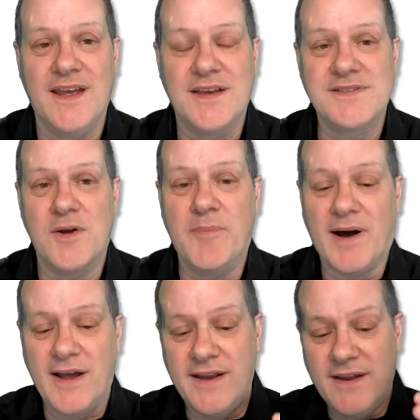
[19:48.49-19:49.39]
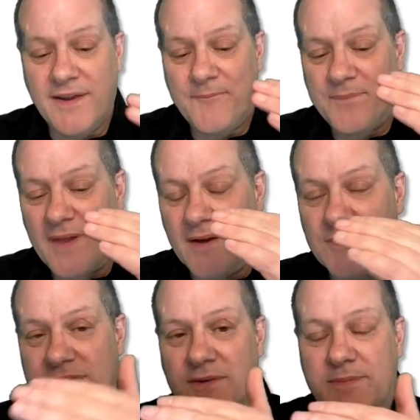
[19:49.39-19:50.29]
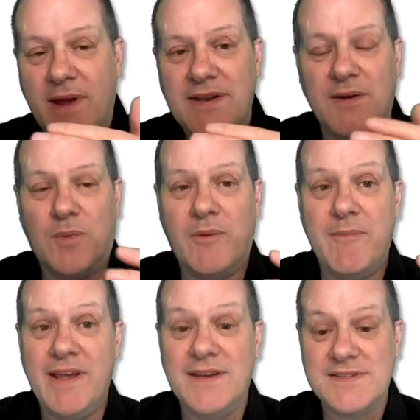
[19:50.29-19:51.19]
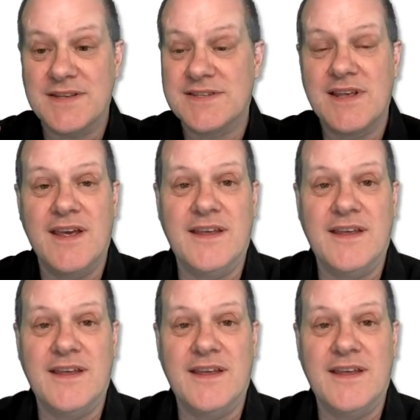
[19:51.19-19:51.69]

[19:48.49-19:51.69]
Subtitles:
So by Result dependent, what we mean is it's